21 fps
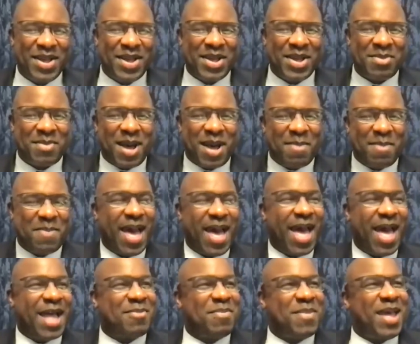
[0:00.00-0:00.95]
My
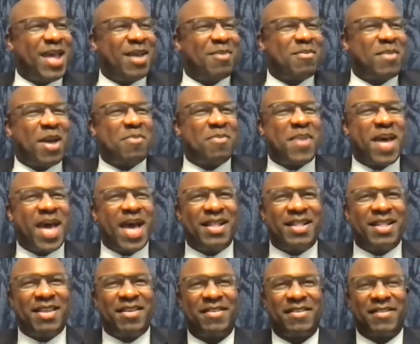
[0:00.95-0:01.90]
bad, man. My
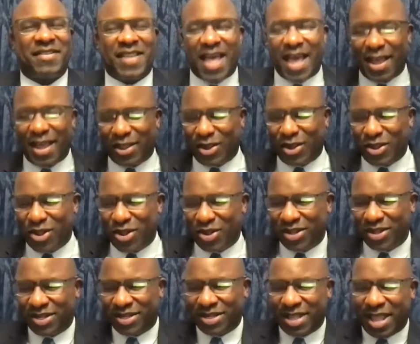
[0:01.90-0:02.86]
bad. This is like
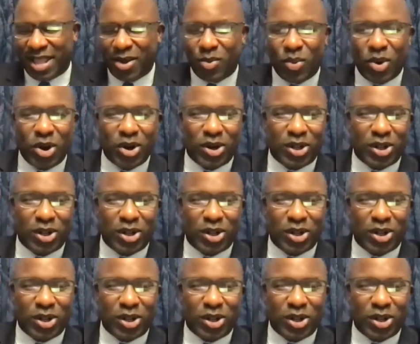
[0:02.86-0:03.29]
work